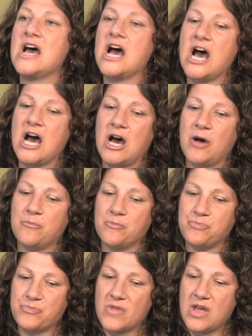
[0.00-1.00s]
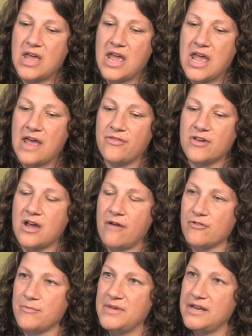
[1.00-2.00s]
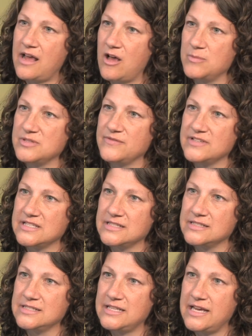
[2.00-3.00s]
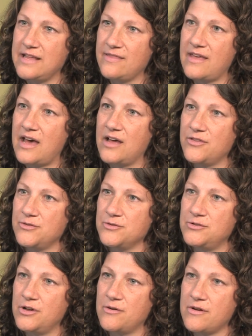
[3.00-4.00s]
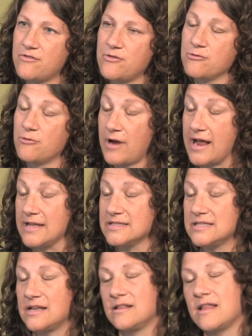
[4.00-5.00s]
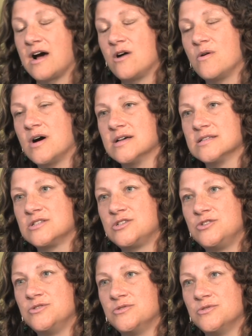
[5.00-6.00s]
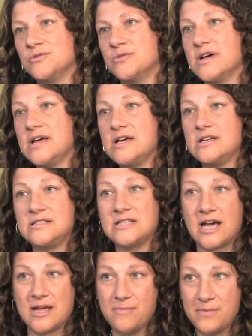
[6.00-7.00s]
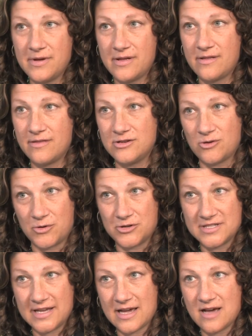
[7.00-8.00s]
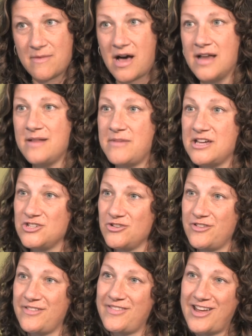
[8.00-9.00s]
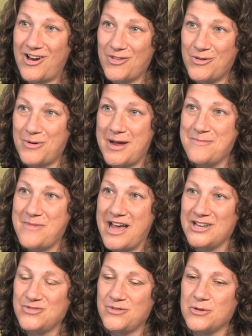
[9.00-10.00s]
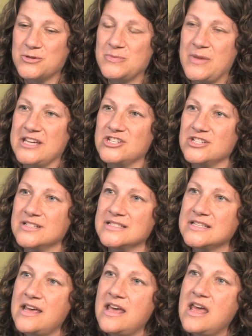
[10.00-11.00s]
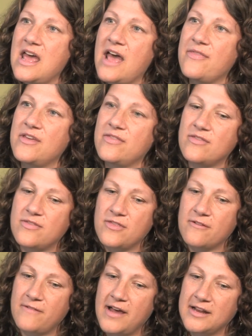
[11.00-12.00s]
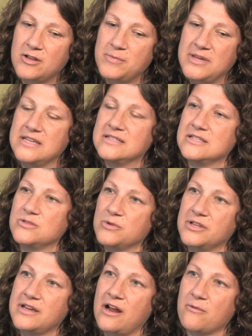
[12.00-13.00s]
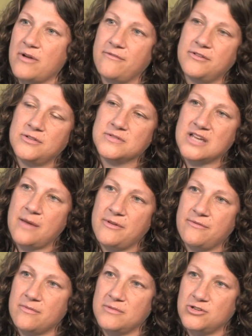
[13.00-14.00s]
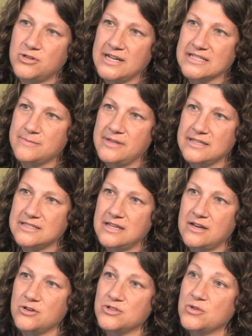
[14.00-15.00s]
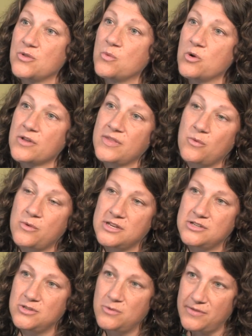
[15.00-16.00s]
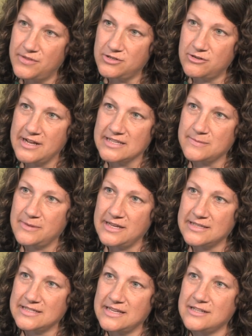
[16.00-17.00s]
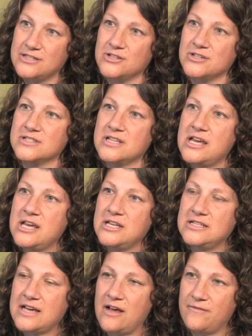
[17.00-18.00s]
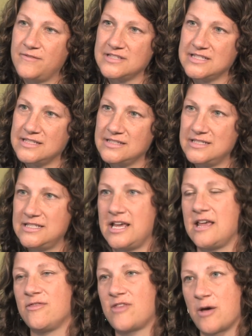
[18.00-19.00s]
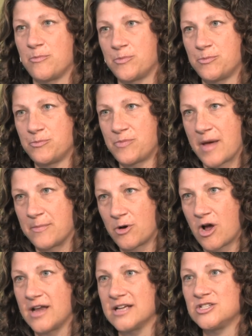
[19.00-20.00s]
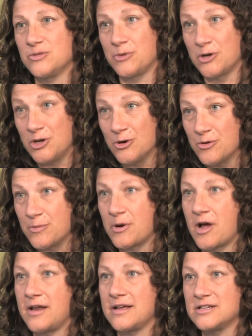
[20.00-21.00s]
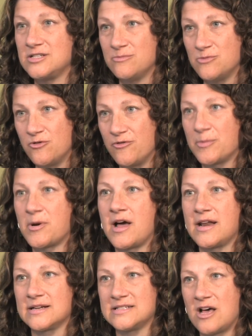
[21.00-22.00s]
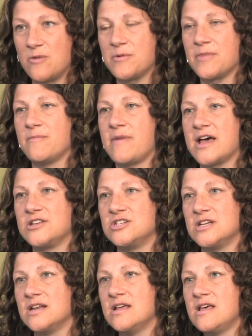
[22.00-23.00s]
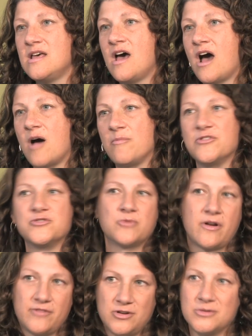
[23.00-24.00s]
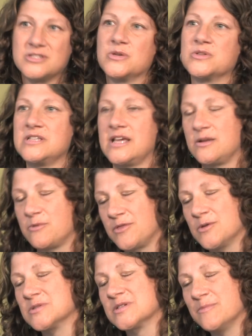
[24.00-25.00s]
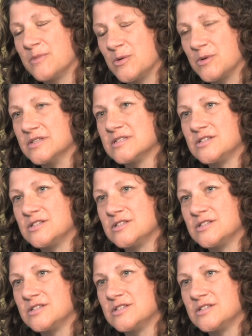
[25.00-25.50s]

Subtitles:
and the government helps facilitate that through grants that allow us to type the donors that come on and make sure that they are the right match for those patients. And then the final piece is really our revenues coming from the transplant centers. So the work that we do with the transplant centers to help facilitate that that product, to procure the product, to move the product, help with the matching. There's revenue associated with those components